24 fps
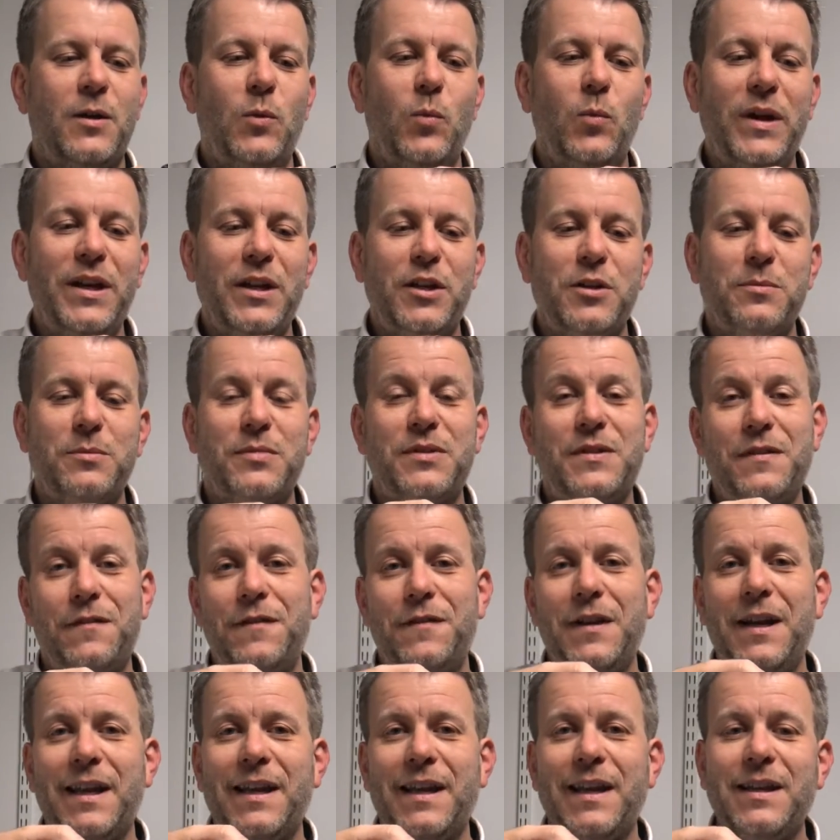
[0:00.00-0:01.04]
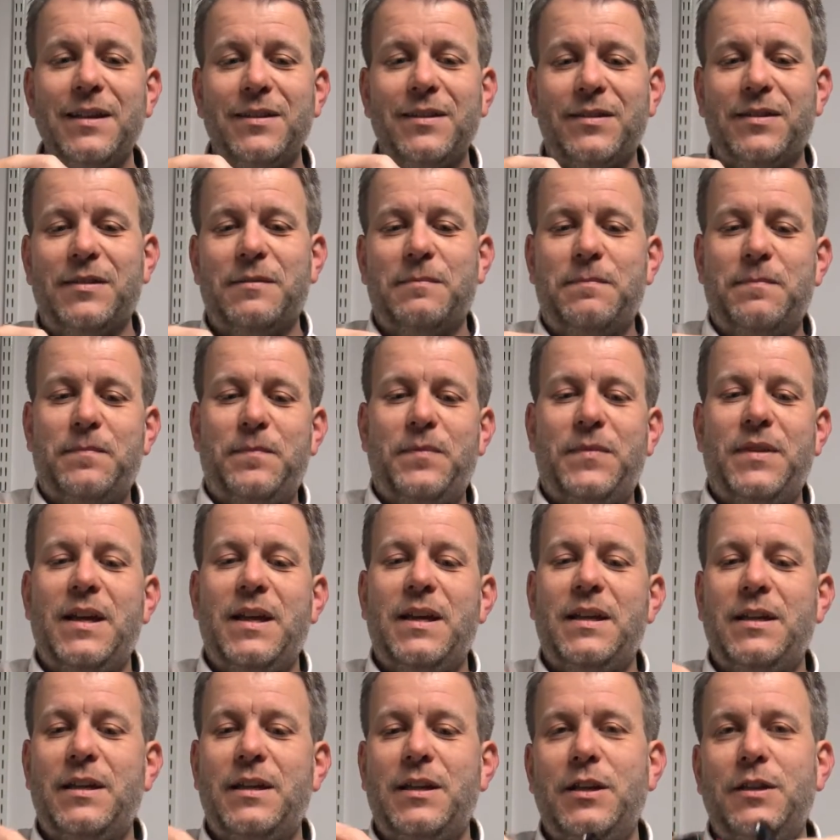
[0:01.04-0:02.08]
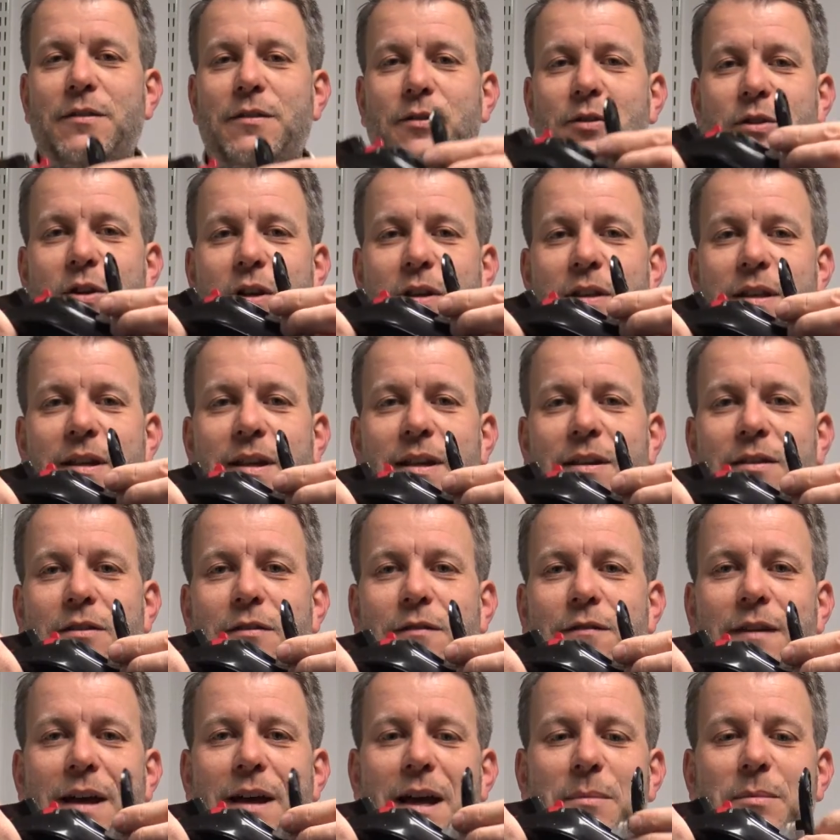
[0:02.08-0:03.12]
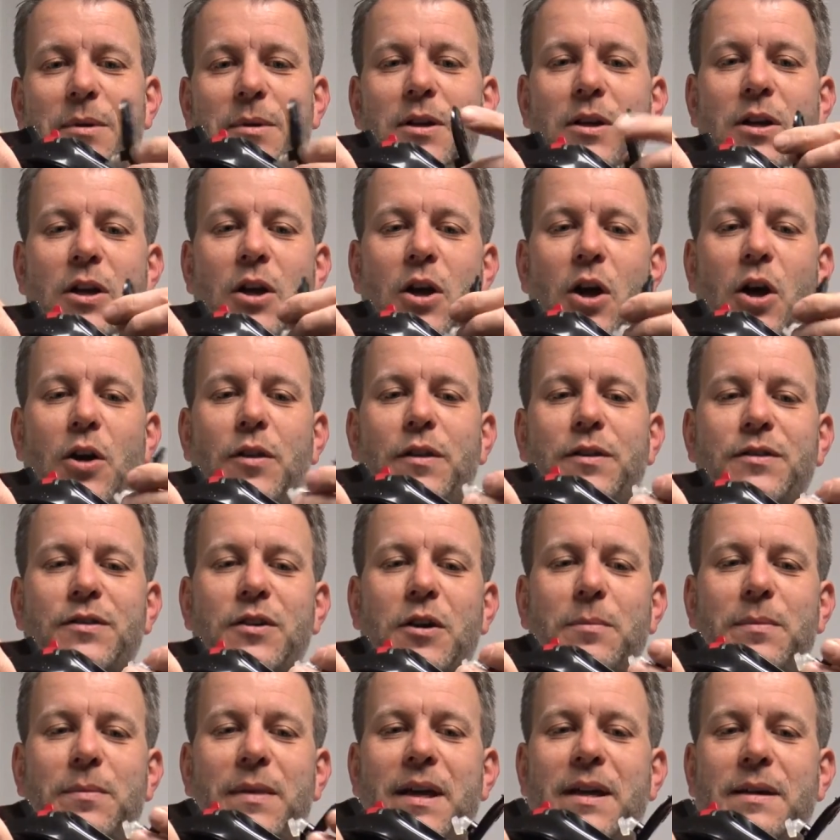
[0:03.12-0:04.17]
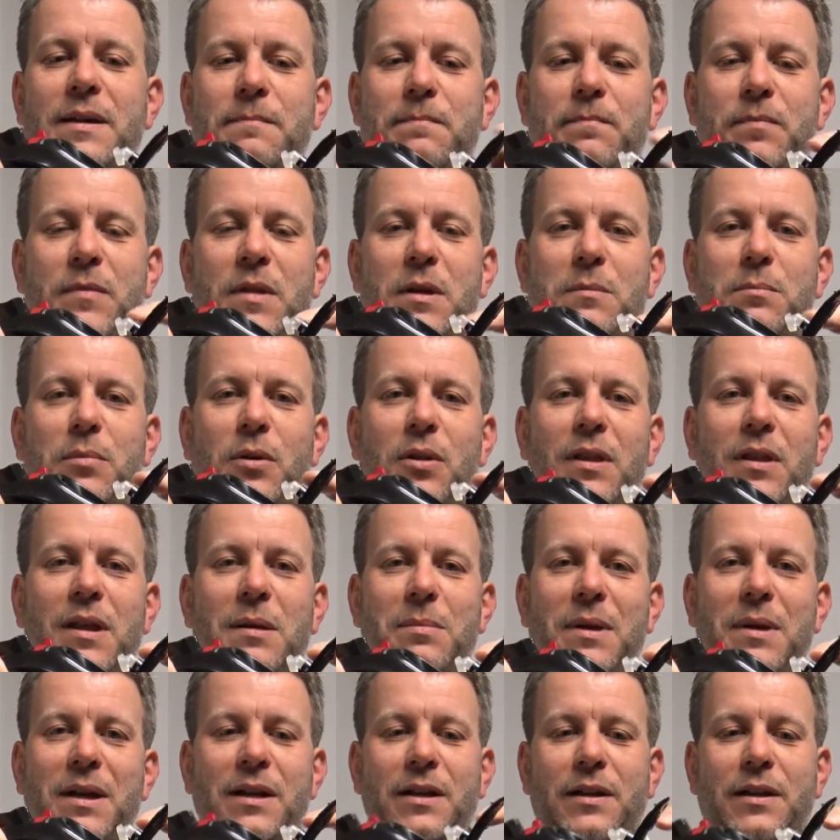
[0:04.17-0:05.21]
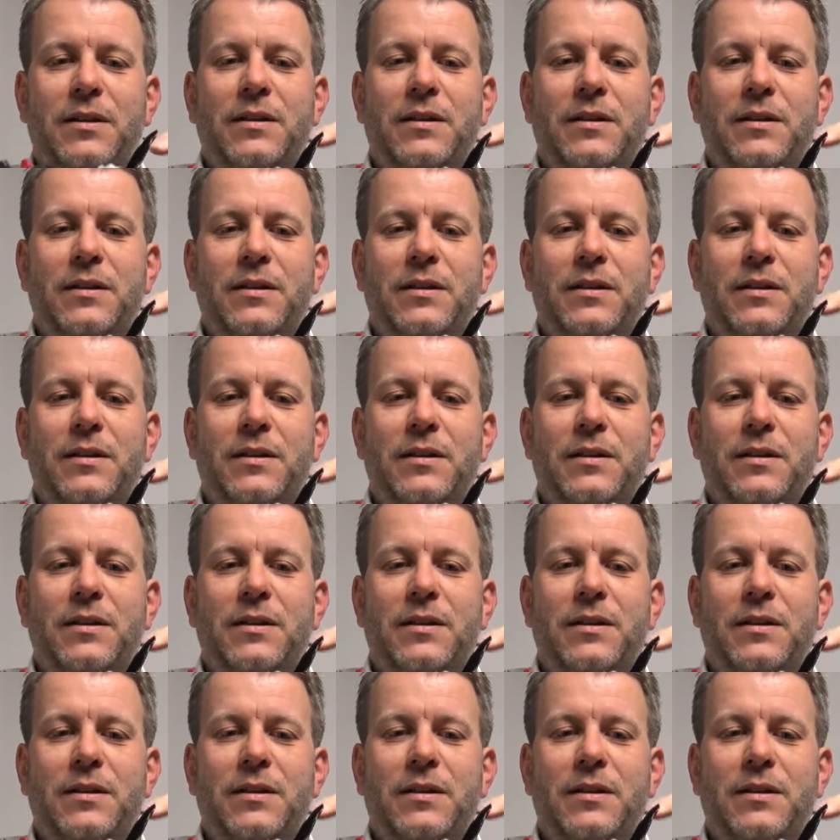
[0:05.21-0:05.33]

When it comes to filling it, then you just got the little flap on the top there, pull that back.